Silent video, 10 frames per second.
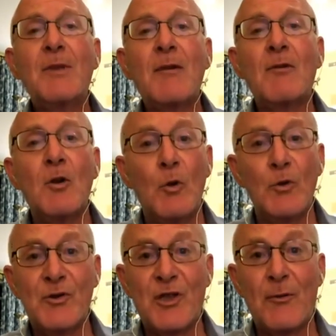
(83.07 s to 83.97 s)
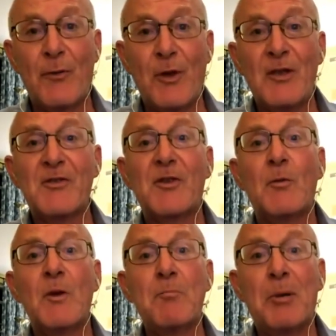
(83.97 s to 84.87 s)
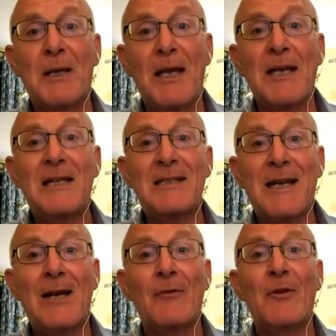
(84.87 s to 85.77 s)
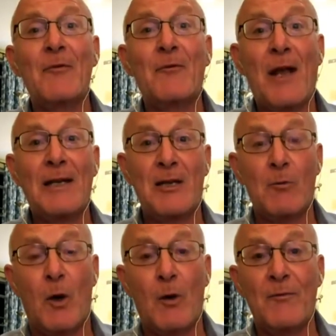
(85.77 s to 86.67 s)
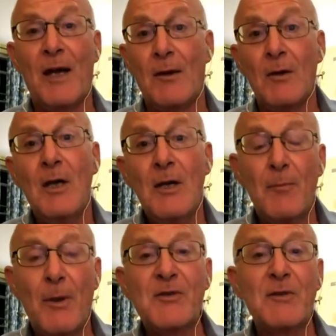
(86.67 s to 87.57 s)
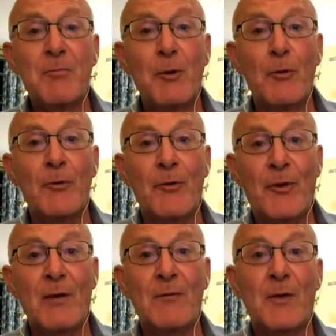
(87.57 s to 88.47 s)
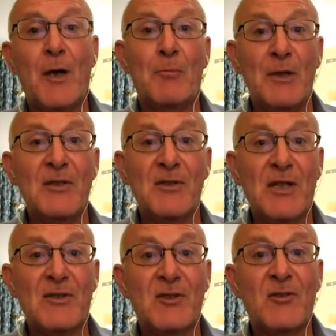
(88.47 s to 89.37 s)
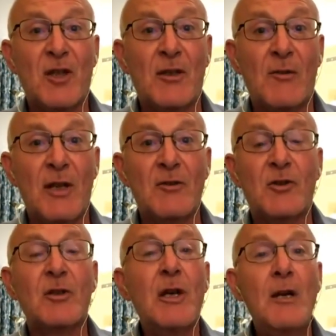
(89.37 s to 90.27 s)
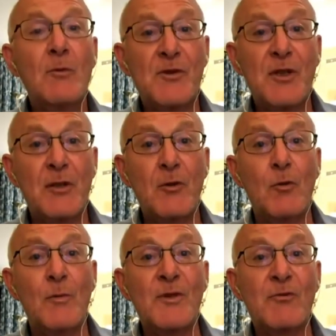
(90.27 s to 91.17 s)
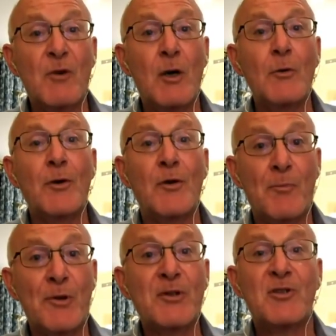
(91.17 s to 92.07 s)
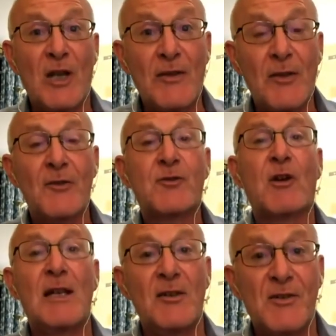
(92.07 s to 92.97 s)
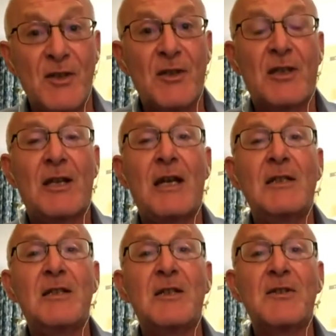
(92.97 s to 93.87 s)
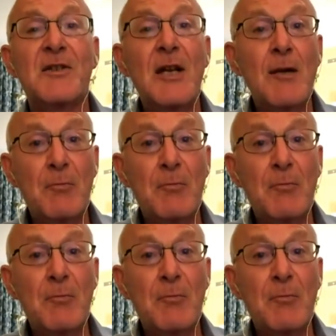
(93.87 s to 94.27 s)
but there are also things that we play down the value of. Now, the most important thing for our predecessors' generation was the enormous role that the British and the Australians and the Canadians